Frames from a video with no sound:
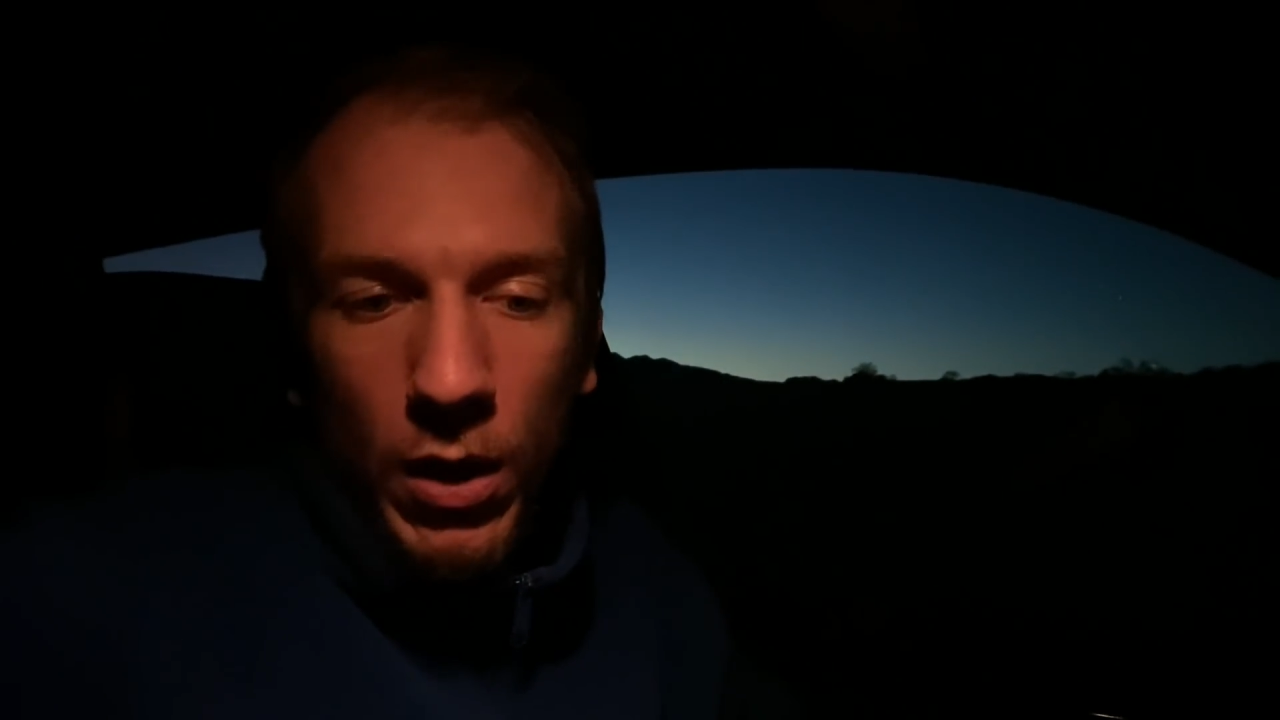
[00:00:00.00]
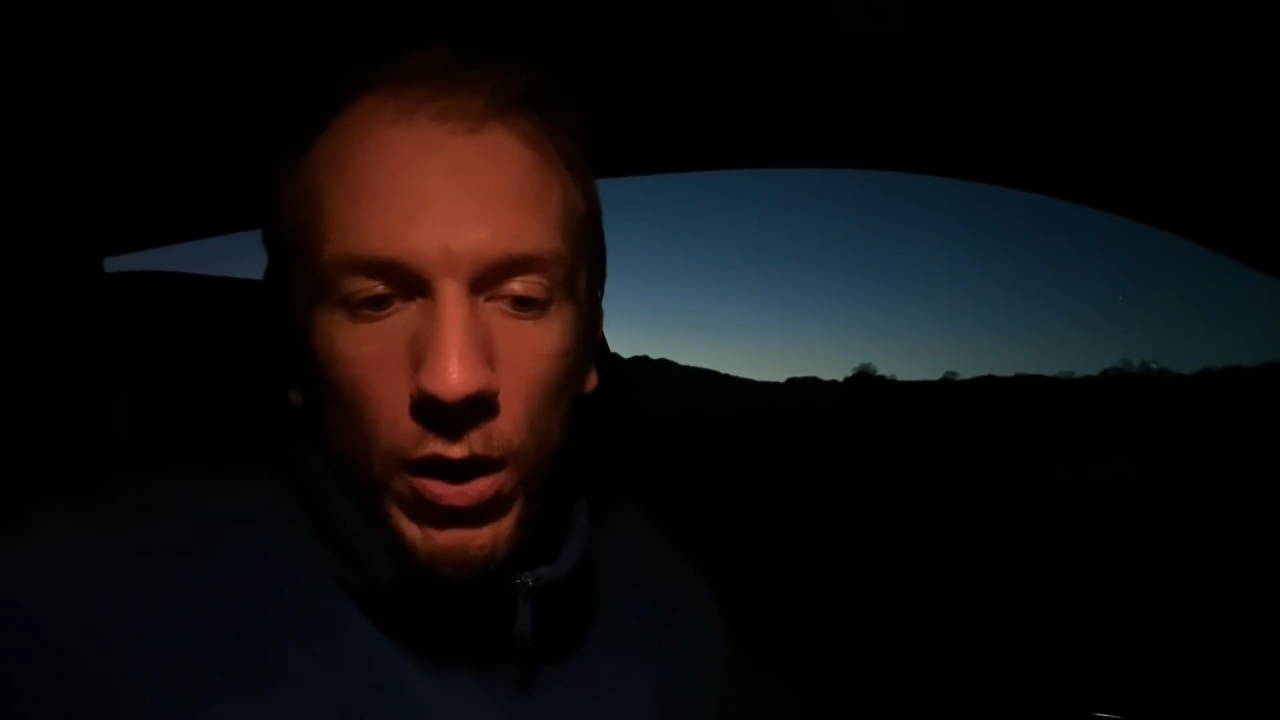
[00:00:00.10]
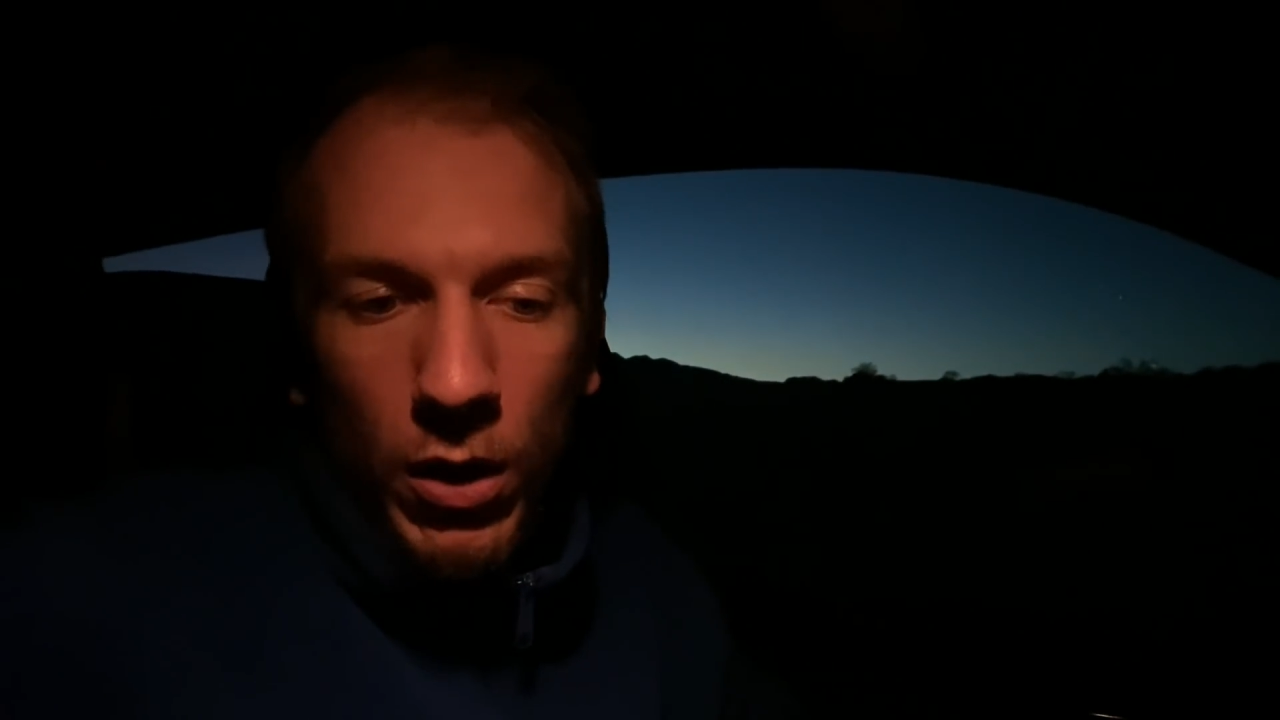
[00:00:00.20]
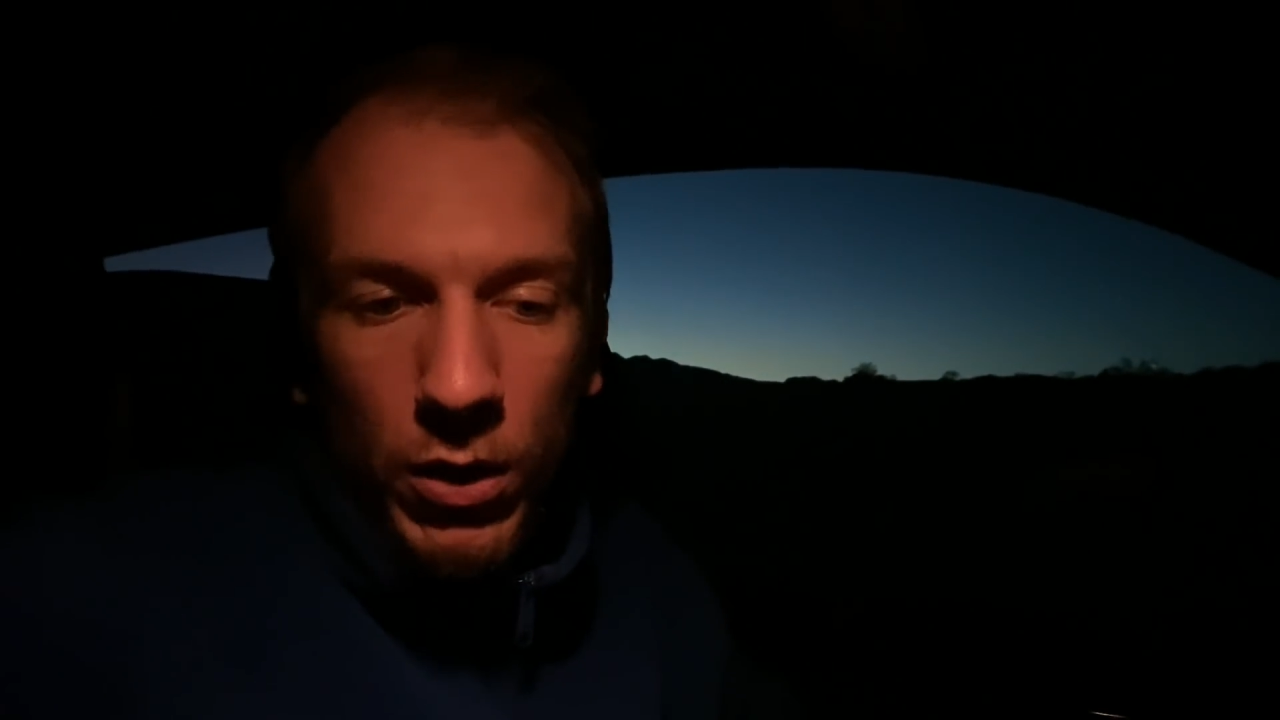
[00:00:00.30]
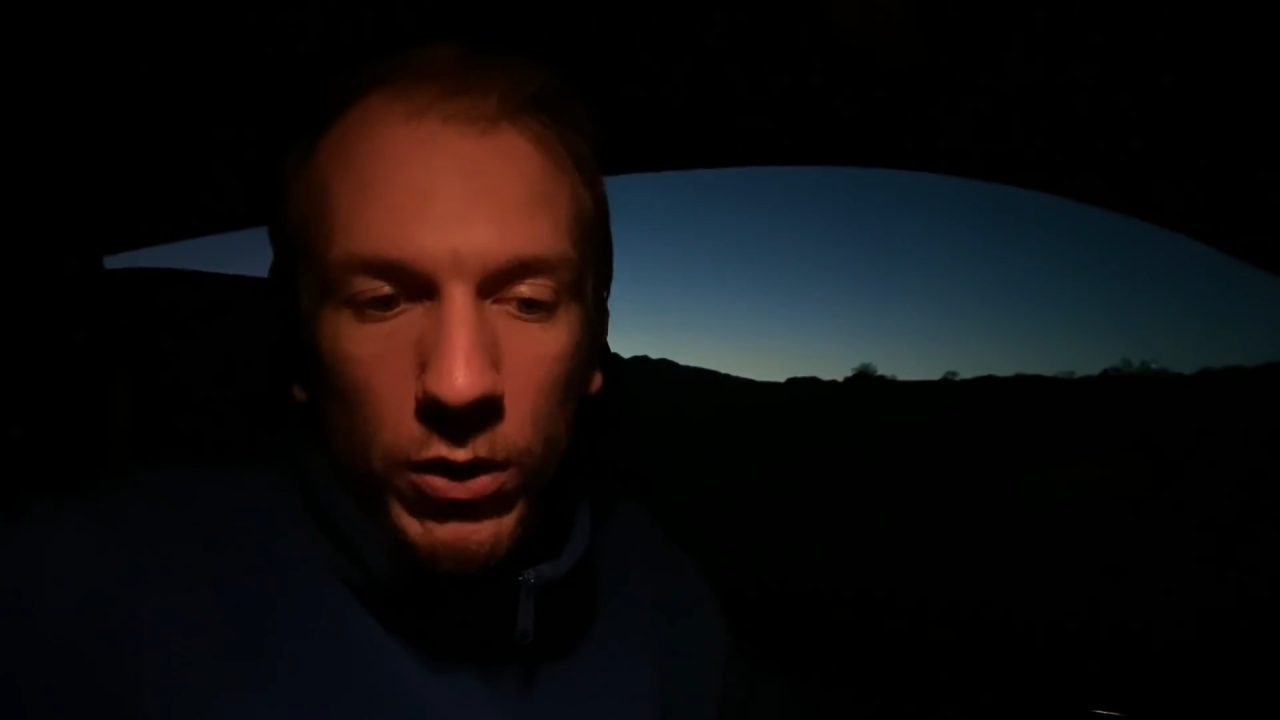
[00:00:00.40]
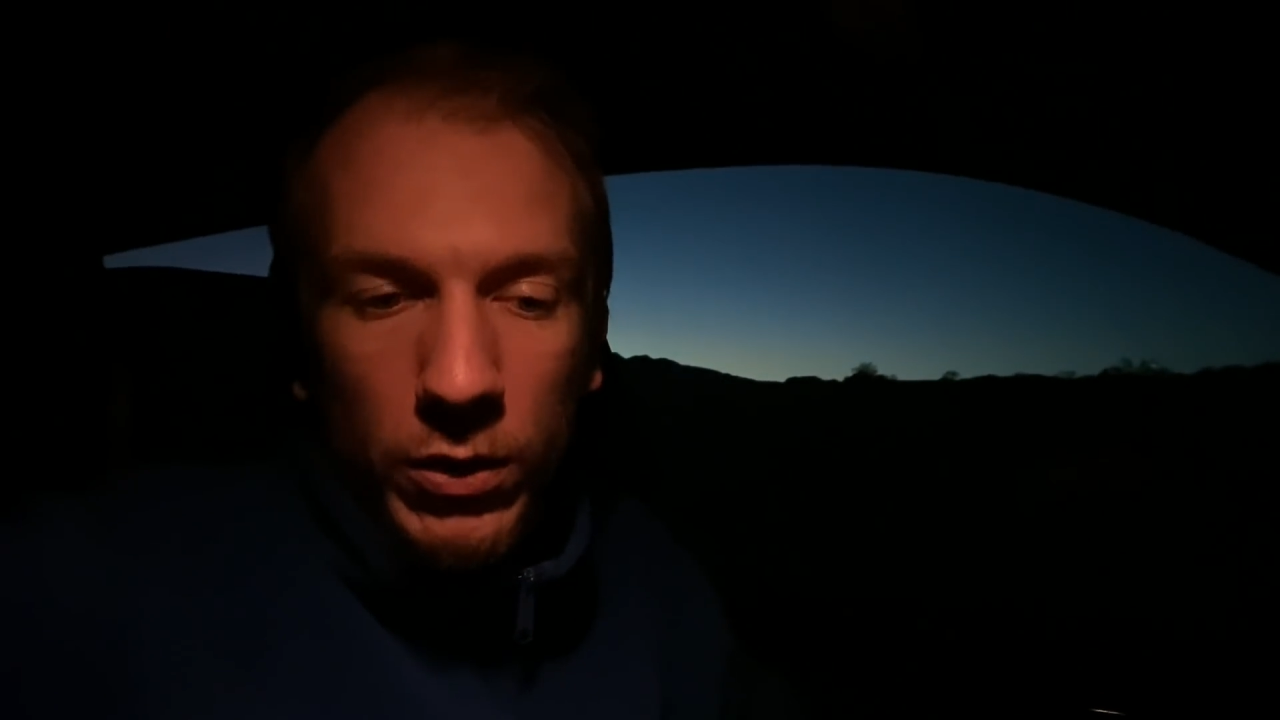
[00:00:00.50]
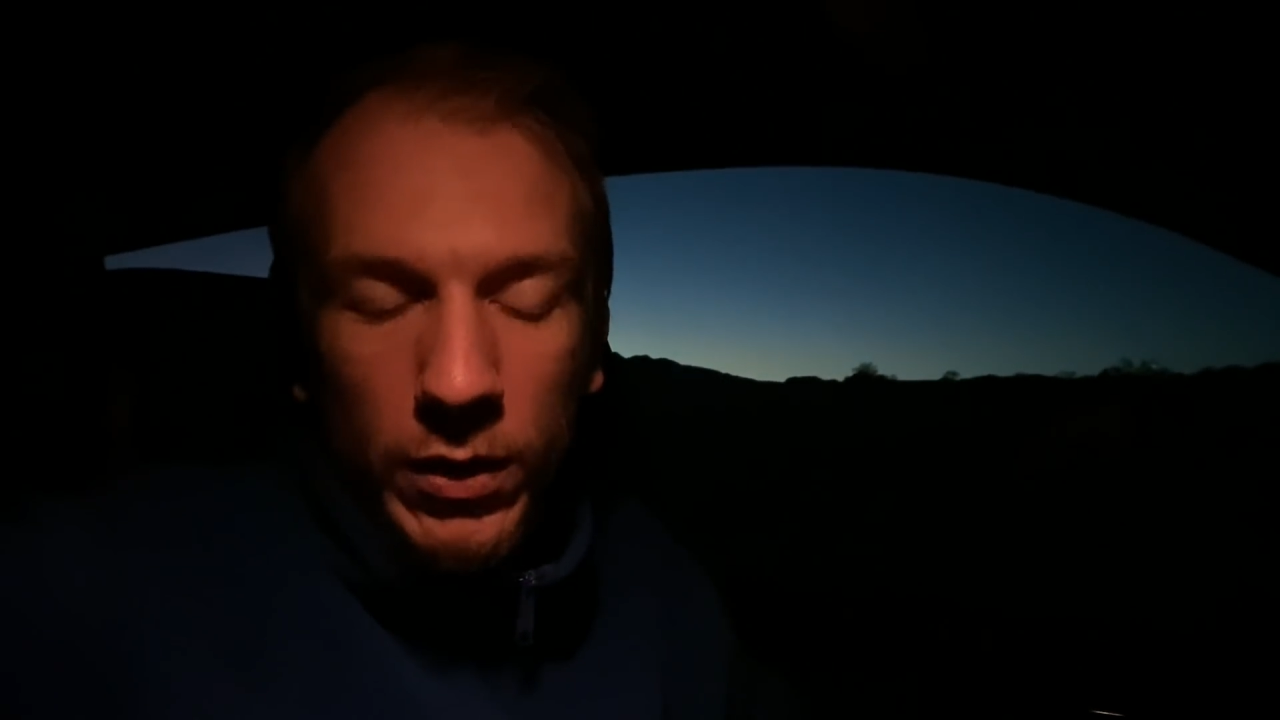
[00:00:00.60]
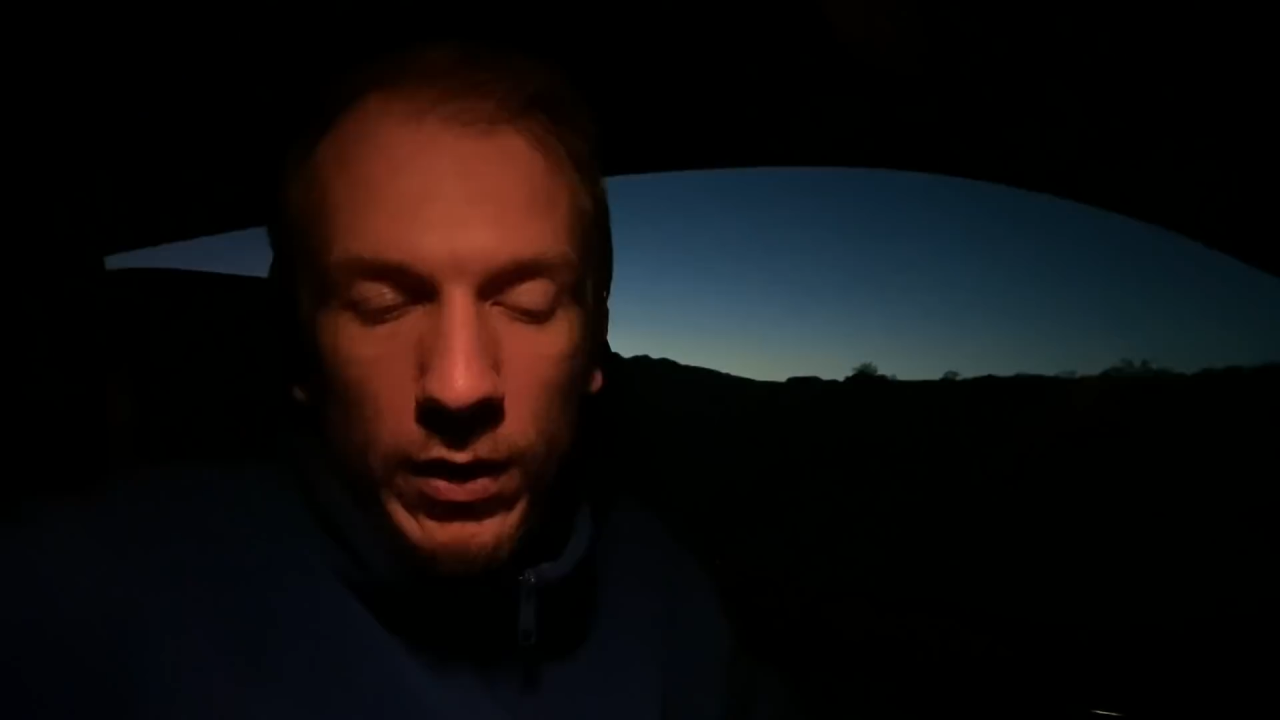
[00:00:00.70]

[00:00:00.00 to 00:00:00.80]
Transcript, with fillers: on